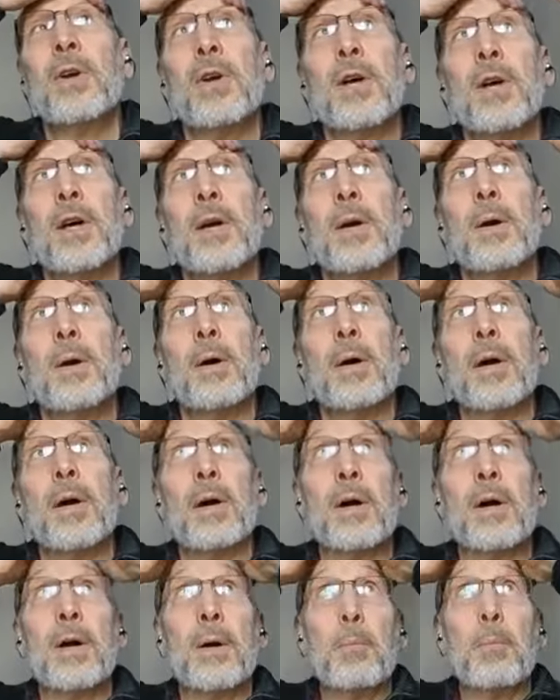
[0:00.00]
a
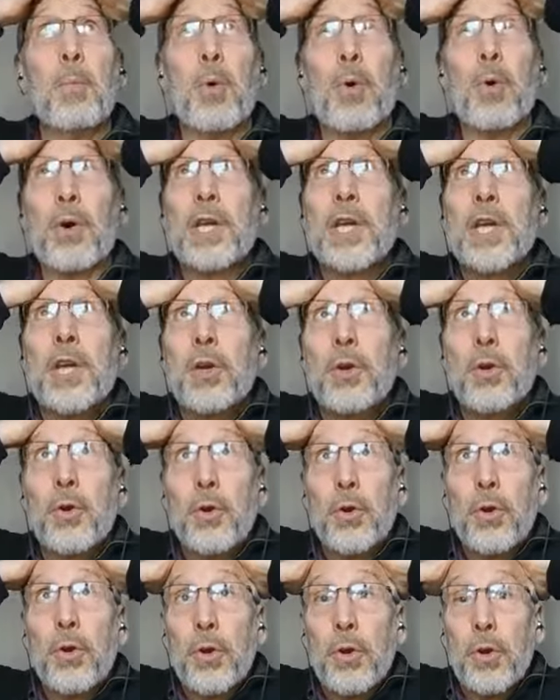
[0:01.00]

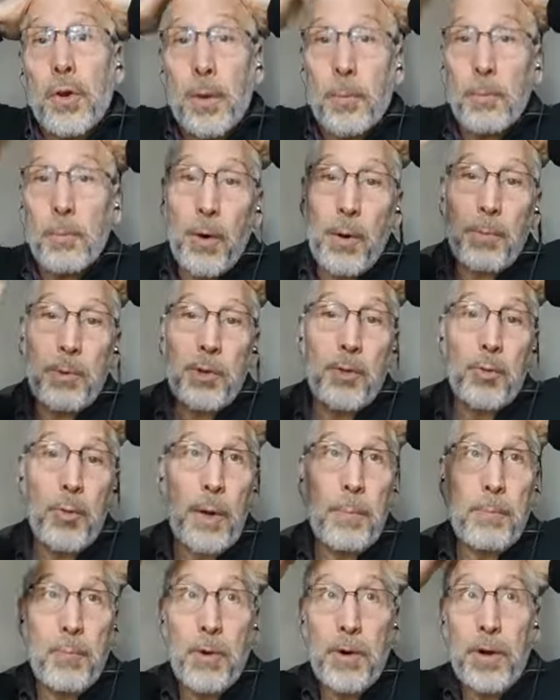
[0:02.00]
more acute,
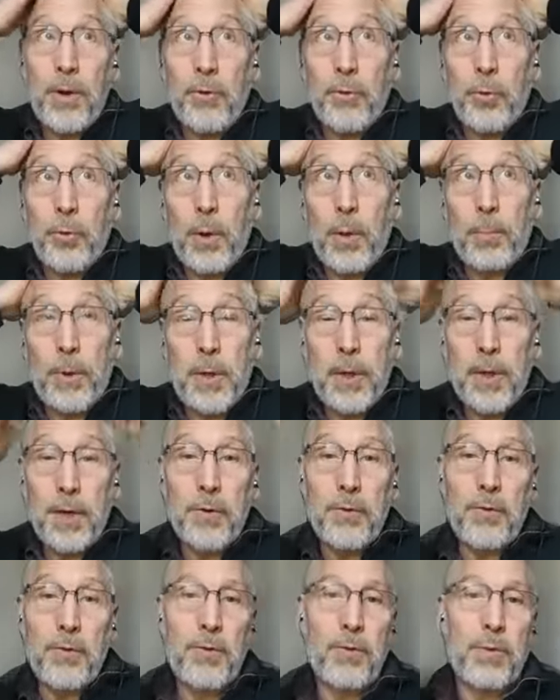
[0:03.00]
and probably Great Britain as
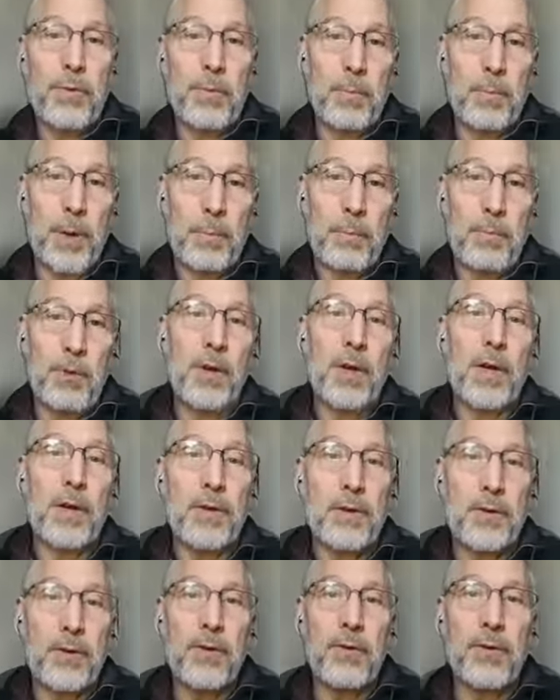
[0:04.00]
well,
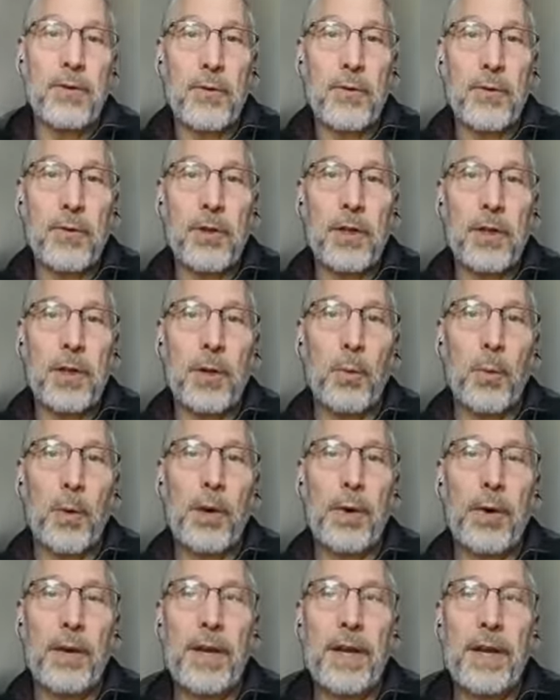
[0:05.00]
but the United States
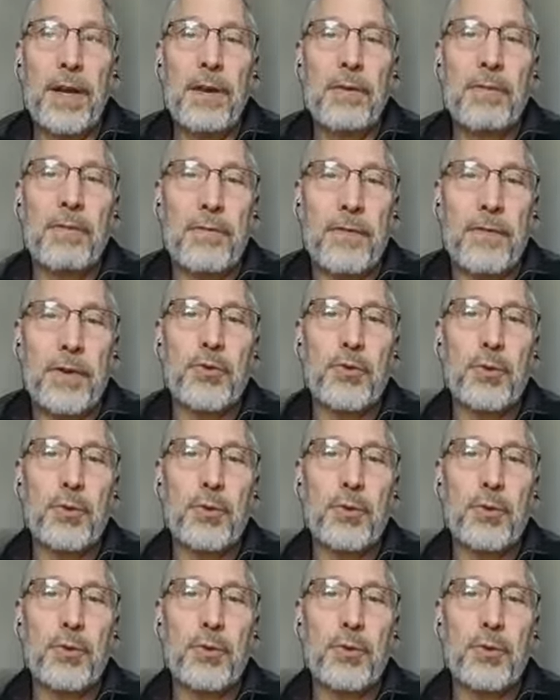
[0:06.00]
certainly, where